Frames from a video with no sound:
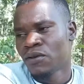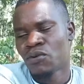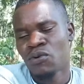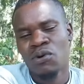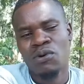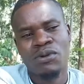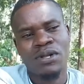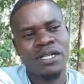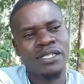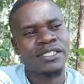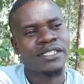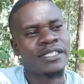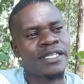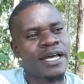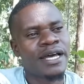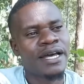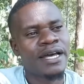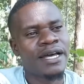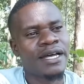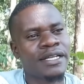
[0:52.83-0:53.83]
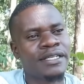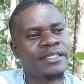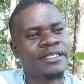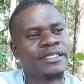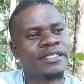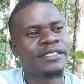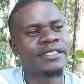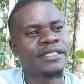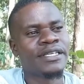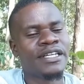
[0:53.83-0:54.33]
congrats dad
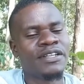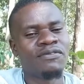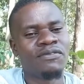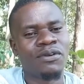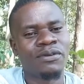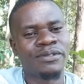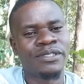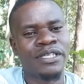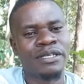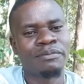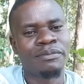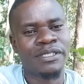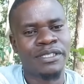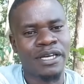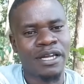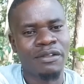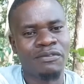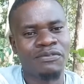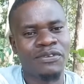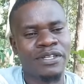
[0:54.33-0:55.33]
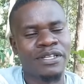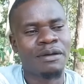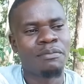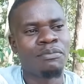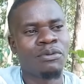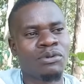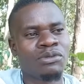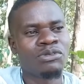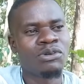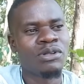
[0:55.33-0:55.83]
involves himself in a
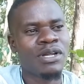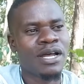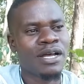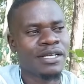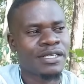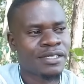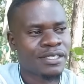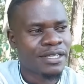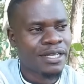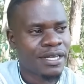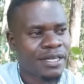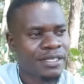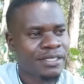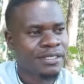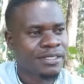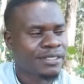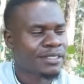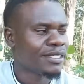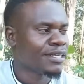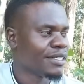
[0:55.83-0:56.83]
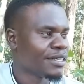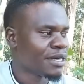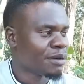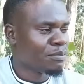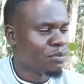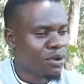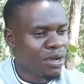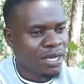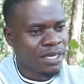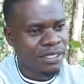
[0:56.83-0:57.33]
brutal accident in
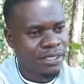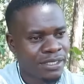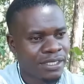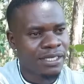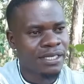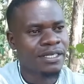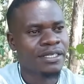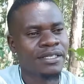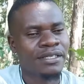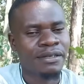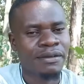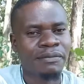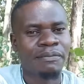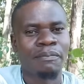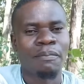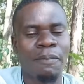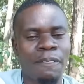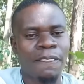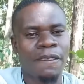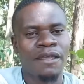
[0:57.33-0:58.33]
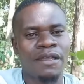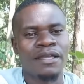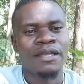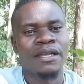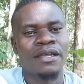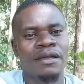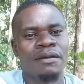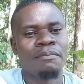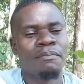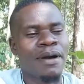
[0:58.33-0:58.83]
yabuhanse
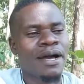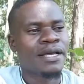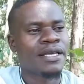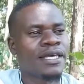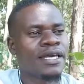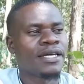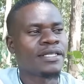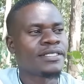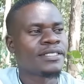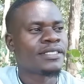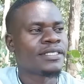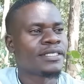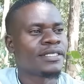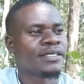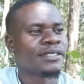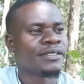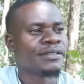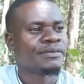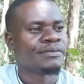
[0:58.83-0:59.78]
market